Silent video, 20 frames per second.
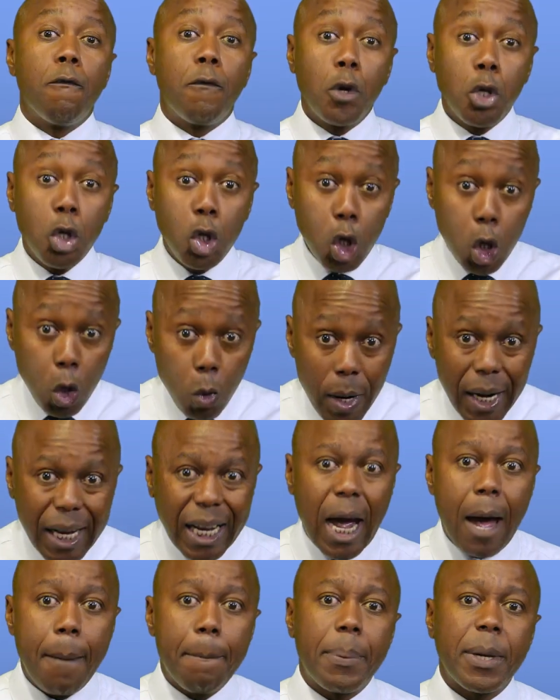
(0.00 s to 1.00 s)
For newer
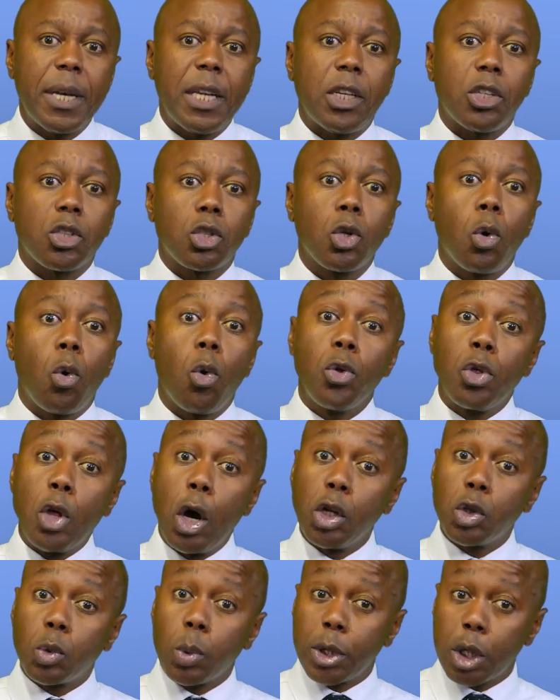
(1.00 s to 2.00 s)
companies or
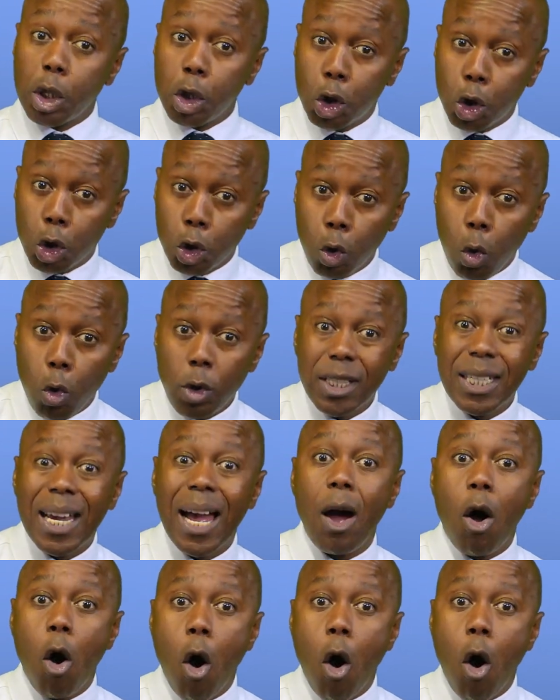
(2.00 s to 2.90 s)
those with a shorter